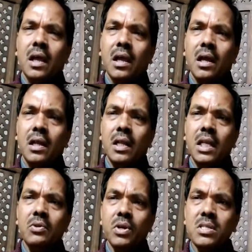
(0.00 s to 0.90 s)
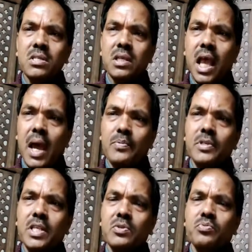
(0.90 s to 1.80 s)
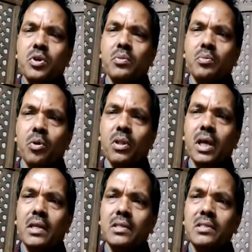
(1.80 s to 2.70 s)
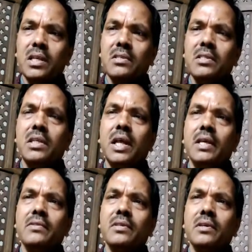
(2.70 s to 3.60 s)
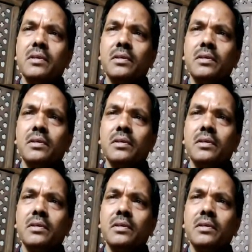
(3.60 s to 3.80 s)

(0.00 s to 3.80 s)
continuous absence for more than 60 days